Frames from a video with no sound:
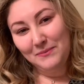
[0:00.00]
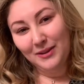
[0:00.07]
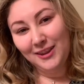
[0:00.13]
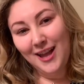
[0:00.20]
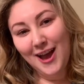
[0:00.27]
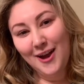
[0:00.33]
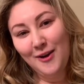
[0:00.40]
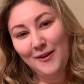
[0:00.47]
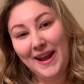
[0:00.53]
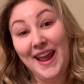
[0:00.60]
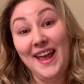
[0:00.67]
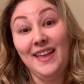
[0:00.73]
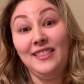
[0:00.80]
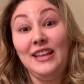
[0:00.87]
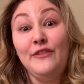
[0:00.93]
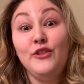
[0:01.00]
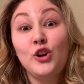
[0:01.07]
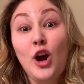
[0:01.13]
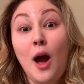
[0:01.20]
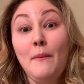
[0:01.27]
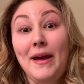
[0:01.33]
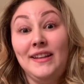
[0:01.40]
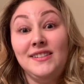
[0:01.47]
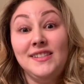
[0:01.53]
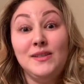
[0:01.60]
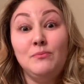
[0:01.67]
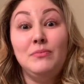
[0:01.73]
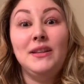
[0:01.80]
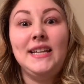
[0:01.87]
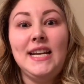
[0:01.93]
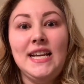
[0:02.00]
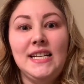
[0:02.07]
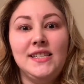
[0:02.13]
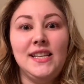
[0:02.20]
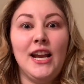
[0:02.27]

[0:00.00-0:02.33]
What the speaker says: below and leave your comments, please,